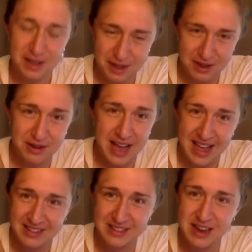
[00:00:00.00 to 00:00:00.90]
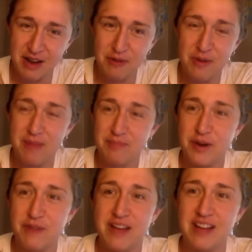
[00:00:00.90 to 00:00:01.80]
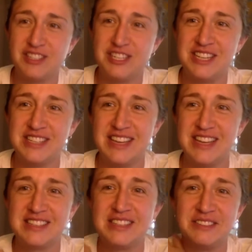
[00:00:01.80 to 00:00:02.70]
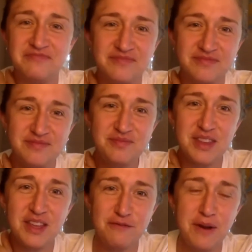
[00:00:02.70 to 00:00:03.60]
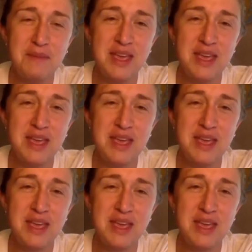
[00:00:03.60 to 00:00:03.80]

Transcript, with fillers: you guys know what Provel cheese is from